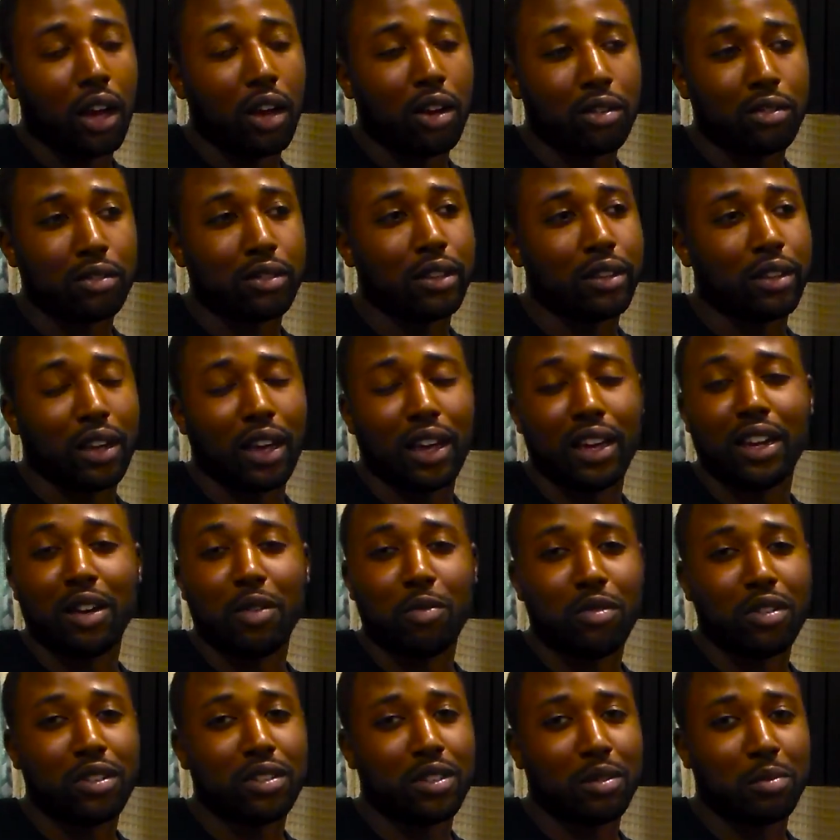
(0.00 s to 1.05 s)
Oh, yeah, and
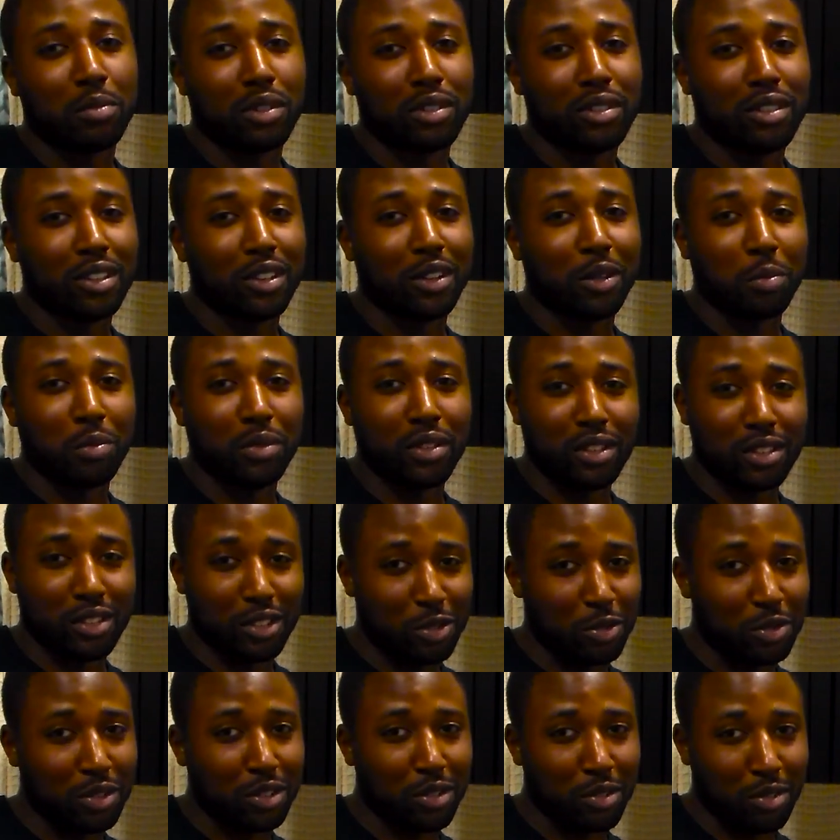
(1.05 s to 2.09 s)
I want them to think of me as
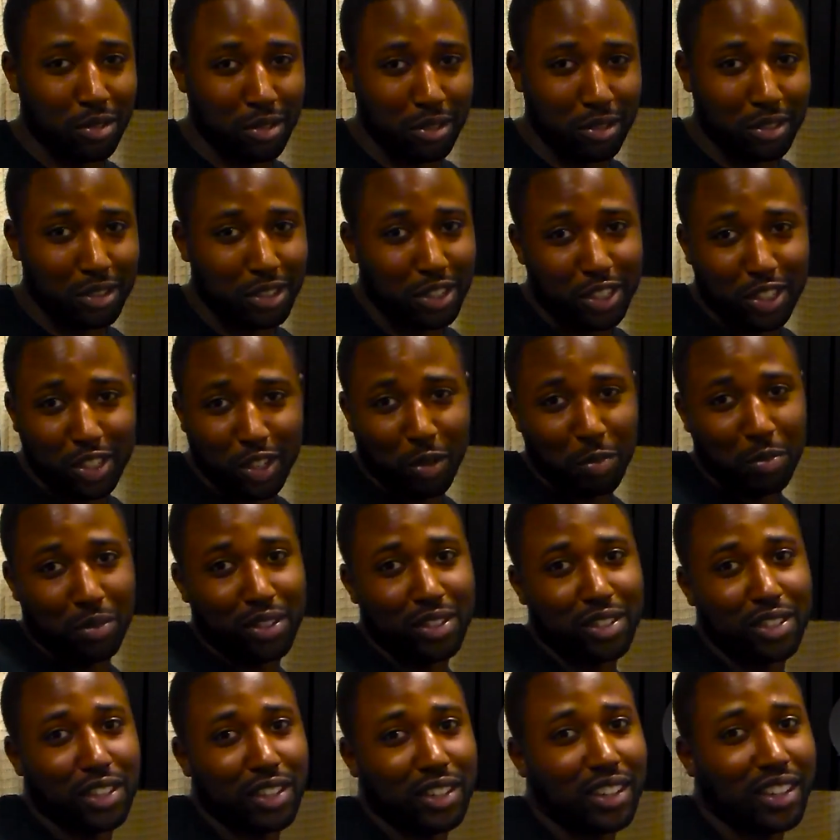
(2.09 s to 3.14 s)
Luey Northern. She told
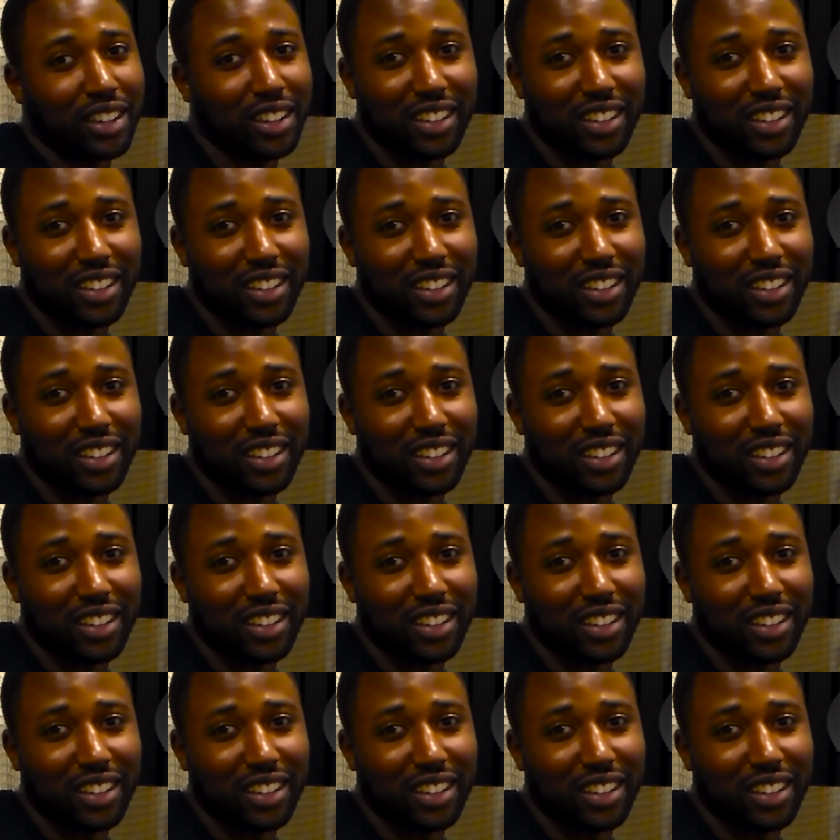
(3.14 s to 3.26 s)
me to say